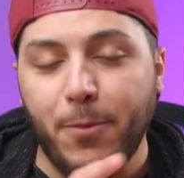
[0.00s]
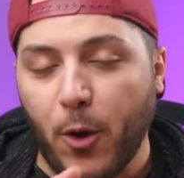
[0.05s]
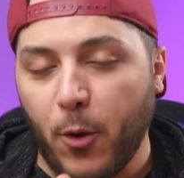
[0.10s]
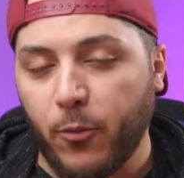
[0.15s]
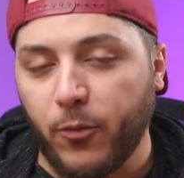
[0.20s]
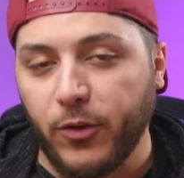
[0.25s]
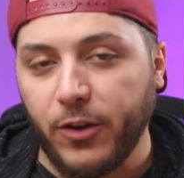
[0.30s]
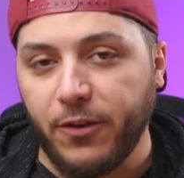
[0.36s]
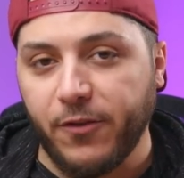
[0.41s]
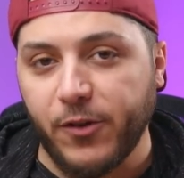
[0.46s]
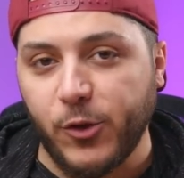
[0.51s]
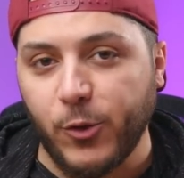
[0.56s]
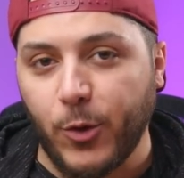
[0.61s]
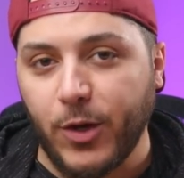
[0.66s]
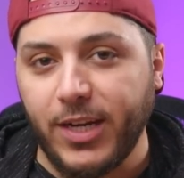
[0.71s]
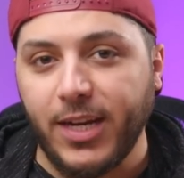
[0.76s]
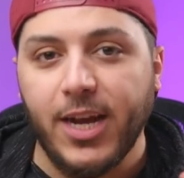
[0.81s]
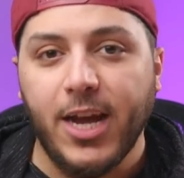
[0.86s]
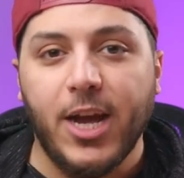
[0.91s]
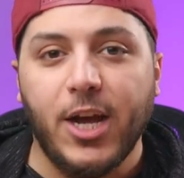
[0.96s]
Hopefully you've
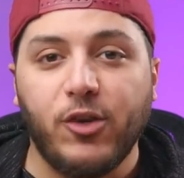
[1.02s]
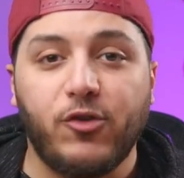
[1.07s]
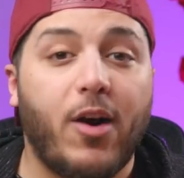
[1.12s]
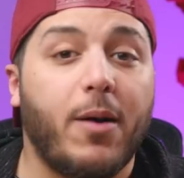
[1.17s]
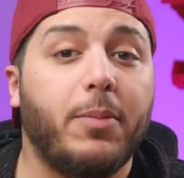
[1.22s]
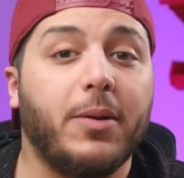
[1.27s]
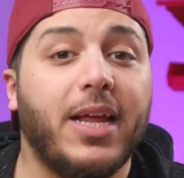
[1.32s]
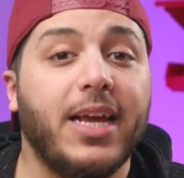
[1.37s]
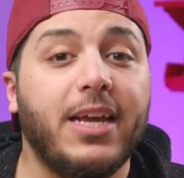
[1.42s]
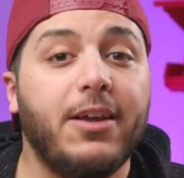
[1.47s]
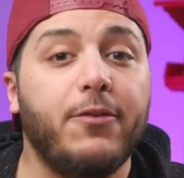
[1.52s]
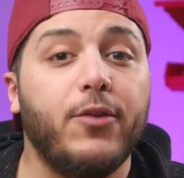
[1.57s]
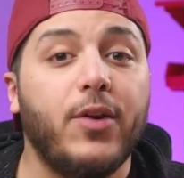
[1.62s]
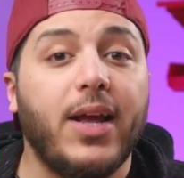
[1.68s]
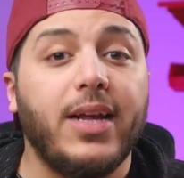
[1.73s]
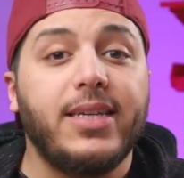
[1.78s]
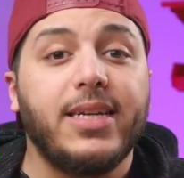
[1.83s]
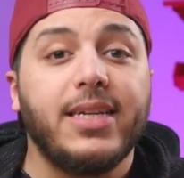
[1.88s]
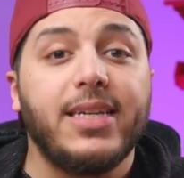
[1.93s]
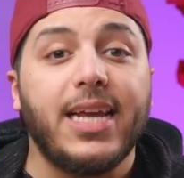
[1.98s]
enjoyed. Drop a like if you
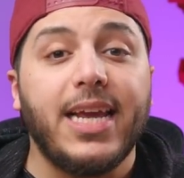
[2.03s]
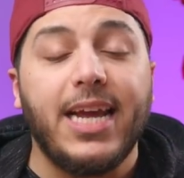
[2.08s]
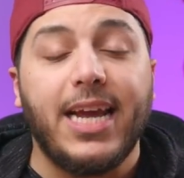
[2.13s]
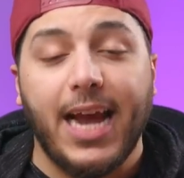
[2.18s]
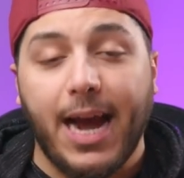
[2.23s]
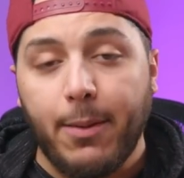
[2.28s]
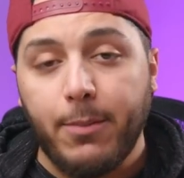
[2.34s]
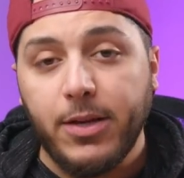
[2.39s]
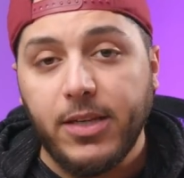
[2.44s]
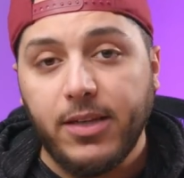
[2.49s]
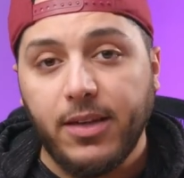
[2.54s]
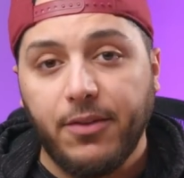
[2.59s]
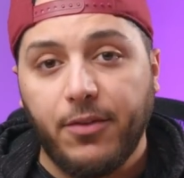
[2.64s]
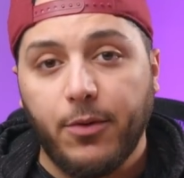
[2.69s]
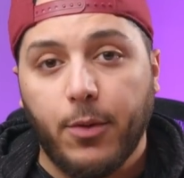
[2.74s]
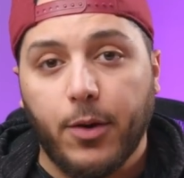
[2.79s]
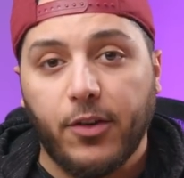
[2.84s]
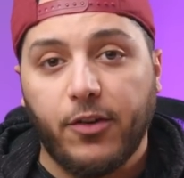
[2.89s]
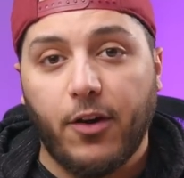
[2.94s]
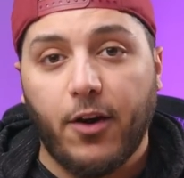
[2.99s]
liked it, a comment if
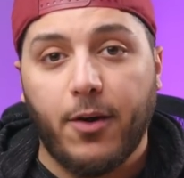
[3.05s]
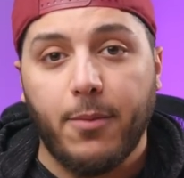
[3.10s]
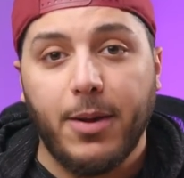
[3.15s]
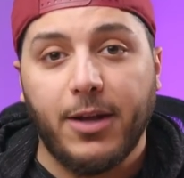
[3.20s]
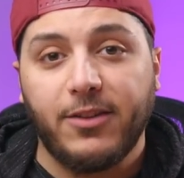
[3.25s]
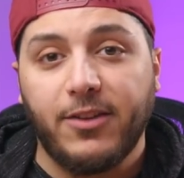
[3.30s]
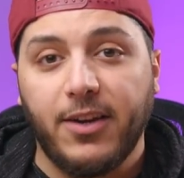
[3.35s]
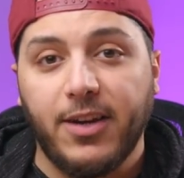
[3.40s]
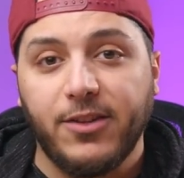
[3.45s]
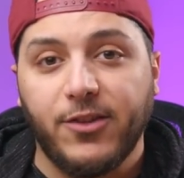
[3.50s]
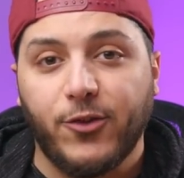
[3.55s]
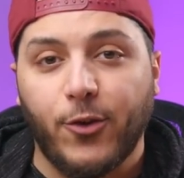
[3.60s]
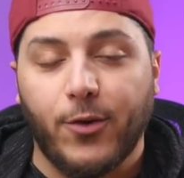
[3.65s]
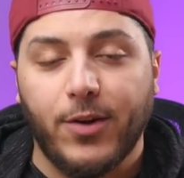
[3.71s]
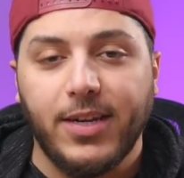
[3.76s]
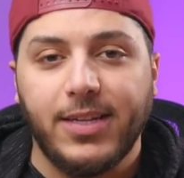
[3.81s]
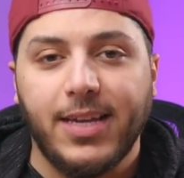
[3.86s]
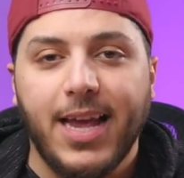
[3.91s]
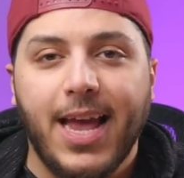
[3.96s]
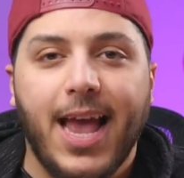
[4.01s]
you want to talk about today's
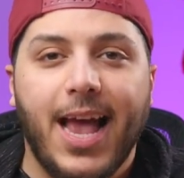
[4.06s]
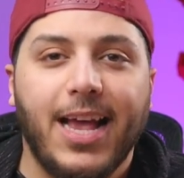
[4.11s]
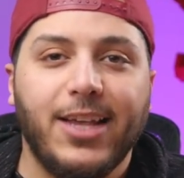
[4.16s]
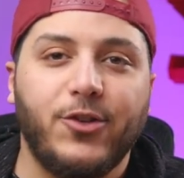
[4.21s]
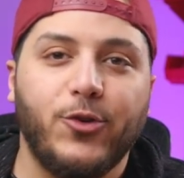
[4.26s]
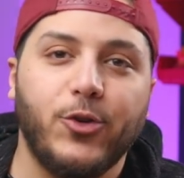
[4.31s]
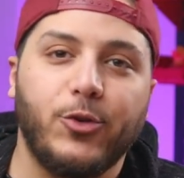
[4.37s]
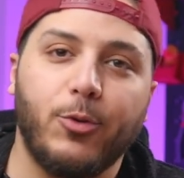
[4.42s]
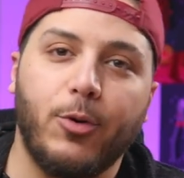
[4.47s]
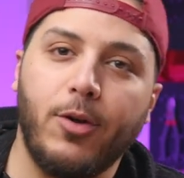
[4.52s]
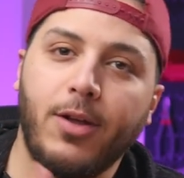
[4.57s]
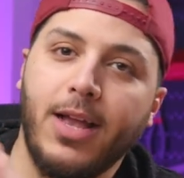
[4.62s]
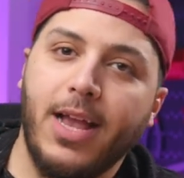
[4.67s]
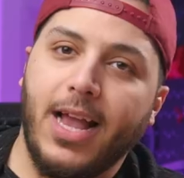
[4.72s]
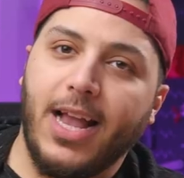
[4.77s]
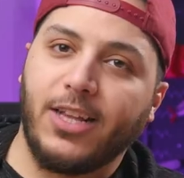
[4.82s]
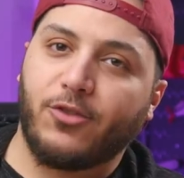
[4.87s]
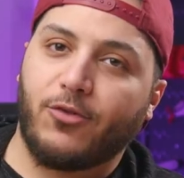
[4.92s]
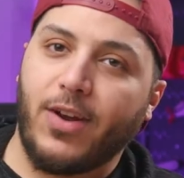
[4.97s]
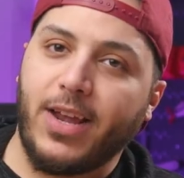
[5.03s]
stories. As usual,
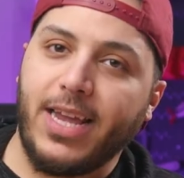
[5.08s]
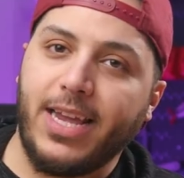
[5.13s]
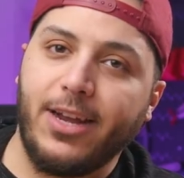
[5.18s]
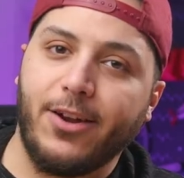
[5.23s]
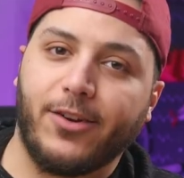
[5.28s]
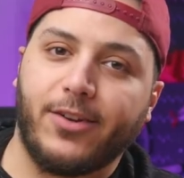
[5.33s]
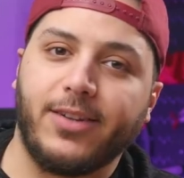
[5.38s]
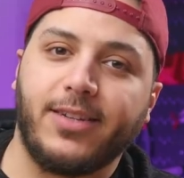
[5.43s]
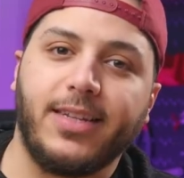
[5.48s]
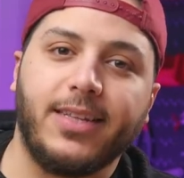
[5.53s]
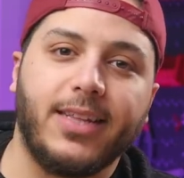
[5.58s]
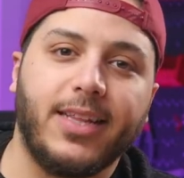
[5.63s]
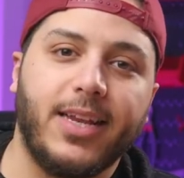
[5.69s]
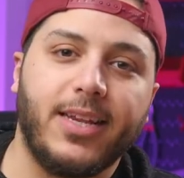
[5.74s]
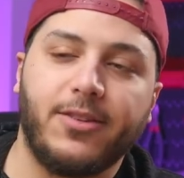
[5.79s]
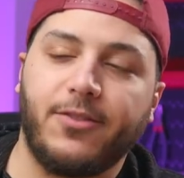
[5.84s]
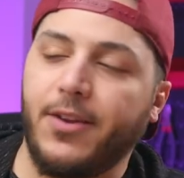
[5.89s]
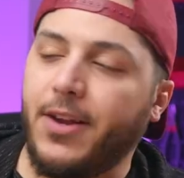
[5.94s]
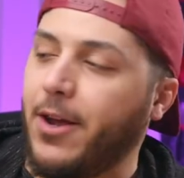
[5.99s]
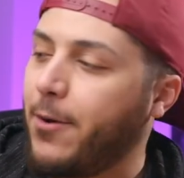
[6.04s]
it's right here to see the
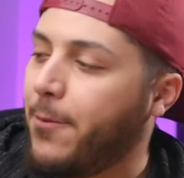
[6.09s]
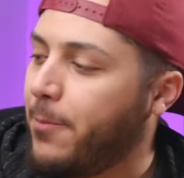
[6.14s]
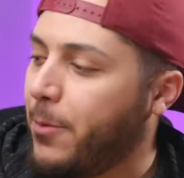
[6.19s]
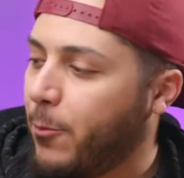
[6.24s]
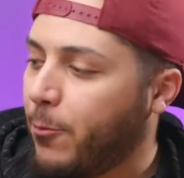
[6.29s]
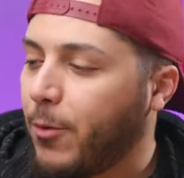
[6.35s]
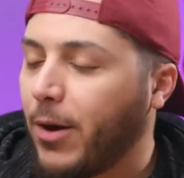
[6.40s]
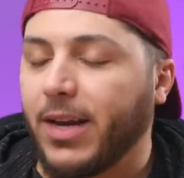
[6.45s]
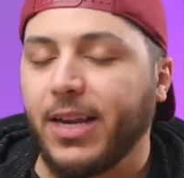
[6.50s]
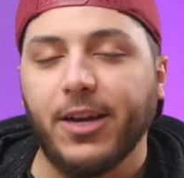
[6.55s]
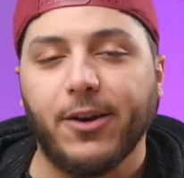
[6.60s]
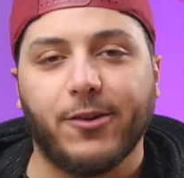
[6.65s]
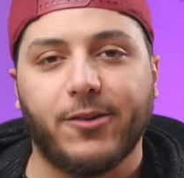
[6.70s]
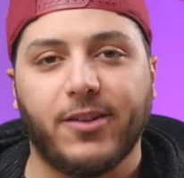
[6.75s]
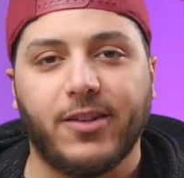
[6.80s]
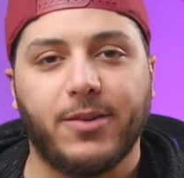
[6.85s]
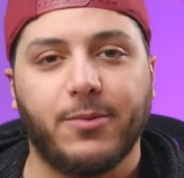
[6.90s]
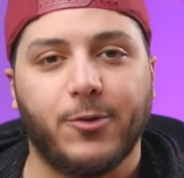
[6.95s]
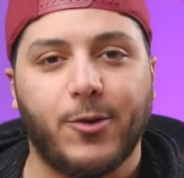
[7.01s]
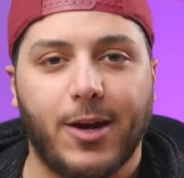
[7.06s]
latest video, right here
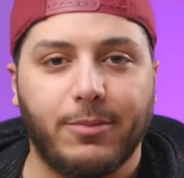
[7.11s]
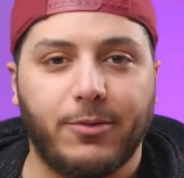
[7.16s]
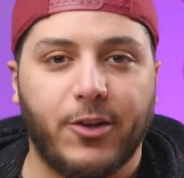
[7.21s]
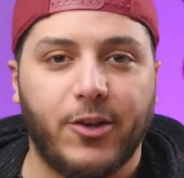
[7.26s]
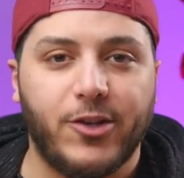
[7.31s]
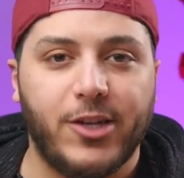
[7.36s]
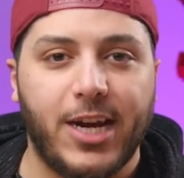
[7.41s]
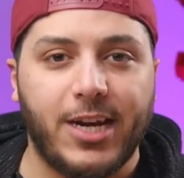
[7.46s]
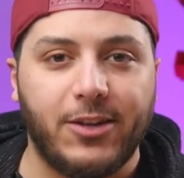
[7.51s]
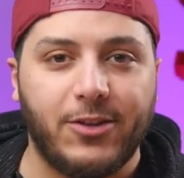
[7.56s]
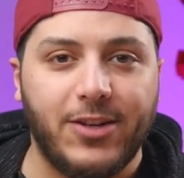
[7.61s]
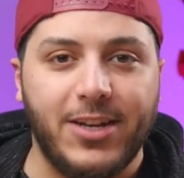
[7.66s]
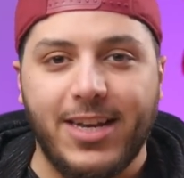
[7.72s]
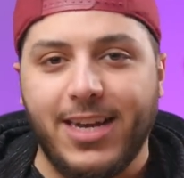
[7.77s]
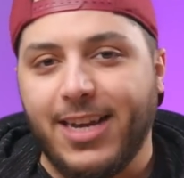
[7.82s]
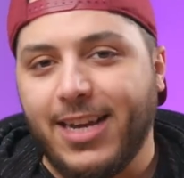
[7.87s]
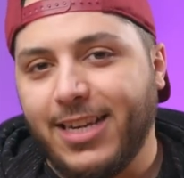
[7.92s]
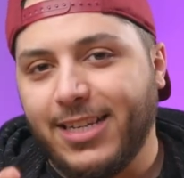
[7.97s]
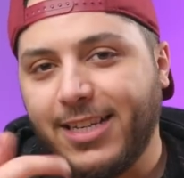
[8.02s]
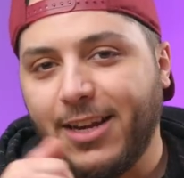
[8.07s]
to subscribe to the channel.
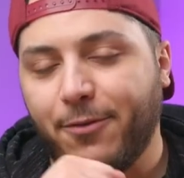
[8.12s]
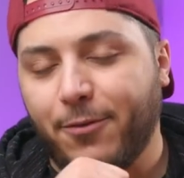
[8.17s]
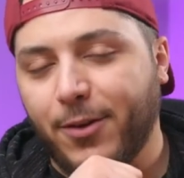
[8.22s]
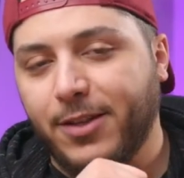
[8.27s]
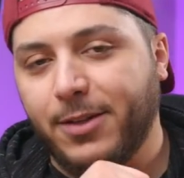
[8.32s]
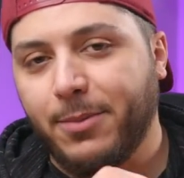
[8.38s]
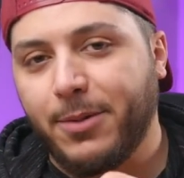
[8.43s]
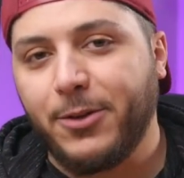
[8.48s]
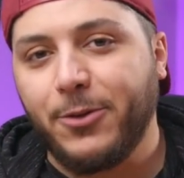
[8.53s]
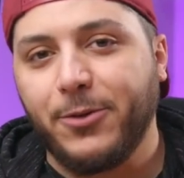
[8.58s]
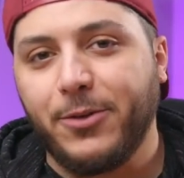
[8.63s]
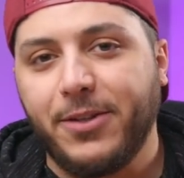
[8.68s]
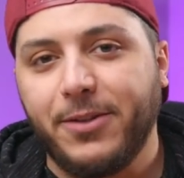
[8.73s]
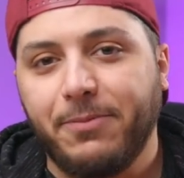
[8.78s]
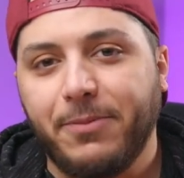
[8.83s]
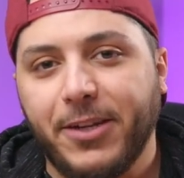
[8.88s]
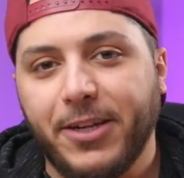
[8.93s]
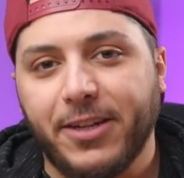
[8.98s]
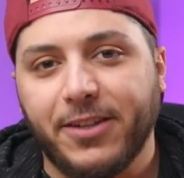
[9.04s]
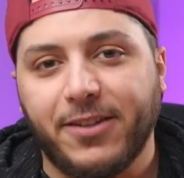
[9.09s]
Stay frosty, my dudes,
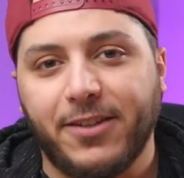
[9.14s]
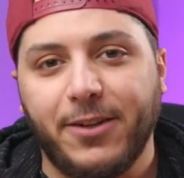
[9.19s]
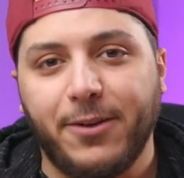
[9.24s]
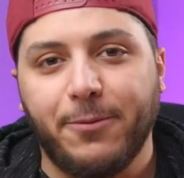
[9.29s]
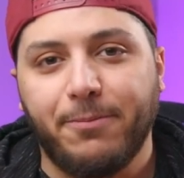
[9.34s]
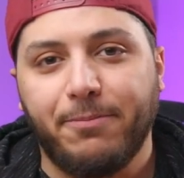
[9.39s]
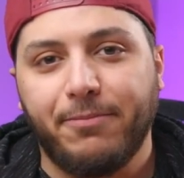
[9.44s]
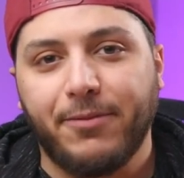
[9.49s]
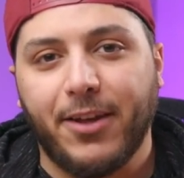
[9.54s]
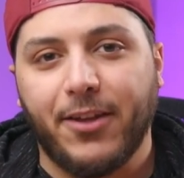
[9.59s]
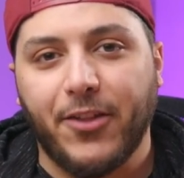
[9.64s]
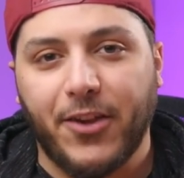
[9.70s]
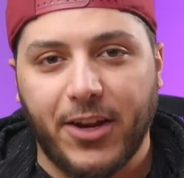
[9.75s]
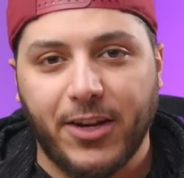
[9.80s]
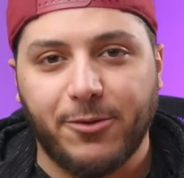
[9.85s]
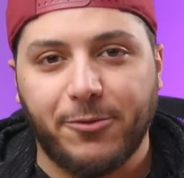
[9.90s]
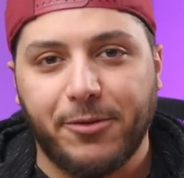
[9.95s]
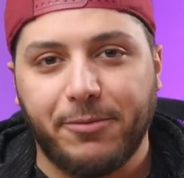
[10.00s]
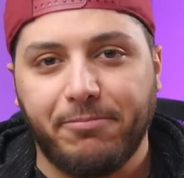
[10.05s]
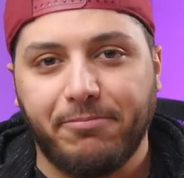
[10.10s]
and I'll see you on the
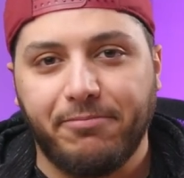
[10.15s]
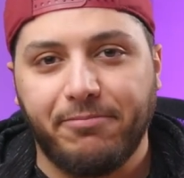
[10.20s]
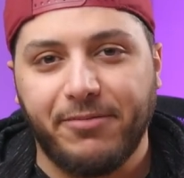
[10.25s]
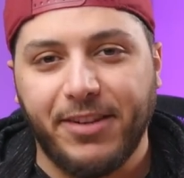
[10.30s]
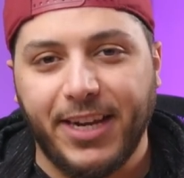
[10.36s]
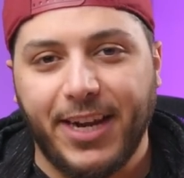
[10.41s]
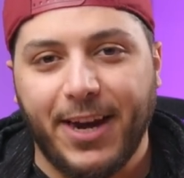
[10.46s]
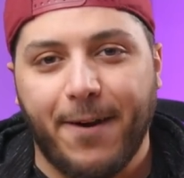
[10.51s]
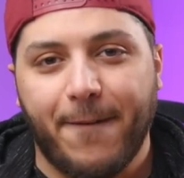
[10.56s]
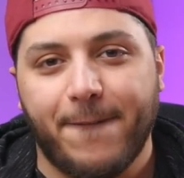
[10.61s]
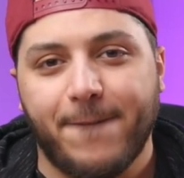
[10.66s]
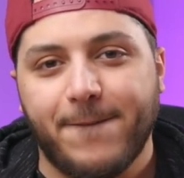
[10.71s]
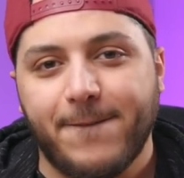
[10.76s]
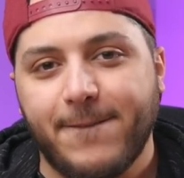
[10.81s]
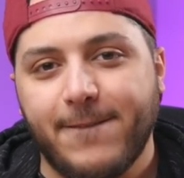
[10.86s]
next one. Take care.